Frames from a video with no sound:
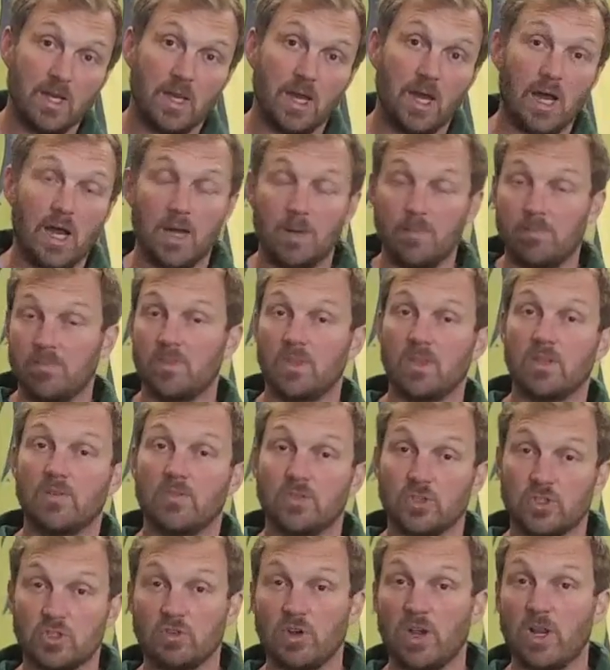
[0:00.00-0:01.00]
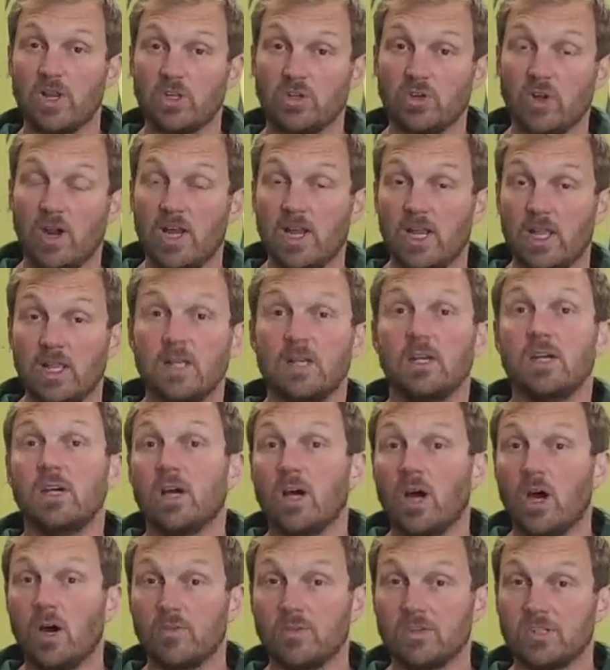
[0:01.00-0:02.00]
For strength training,
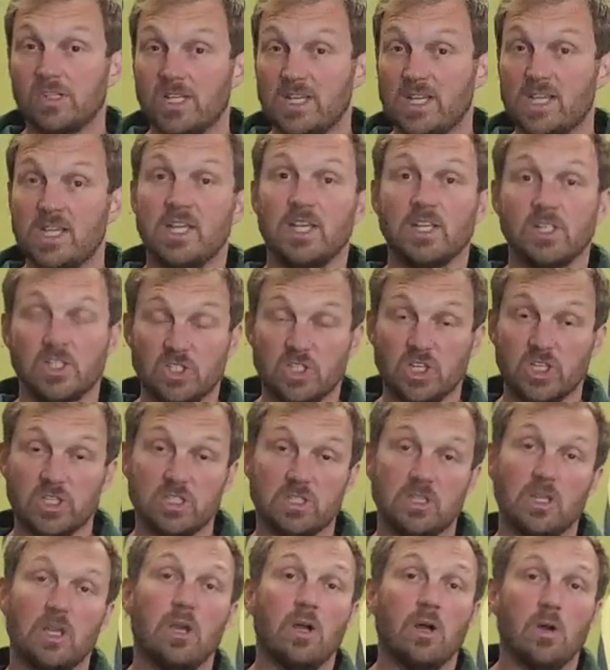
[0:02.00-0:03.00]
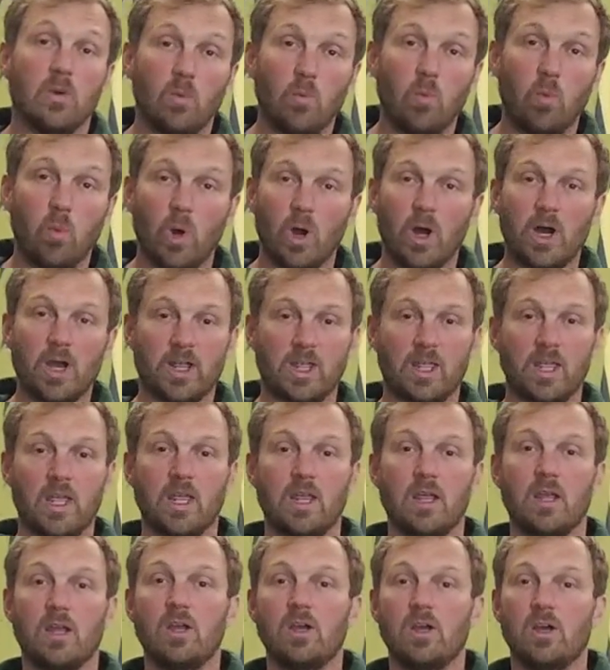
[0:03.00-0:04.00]
obviously, it's just
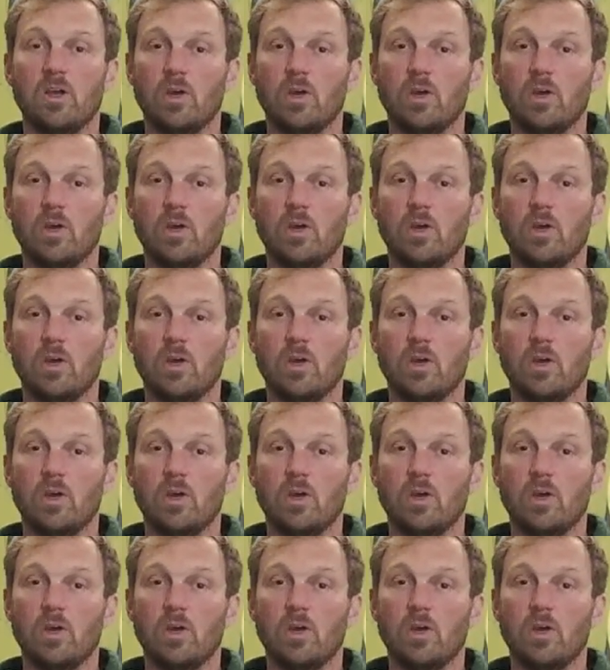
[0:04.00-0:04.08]
working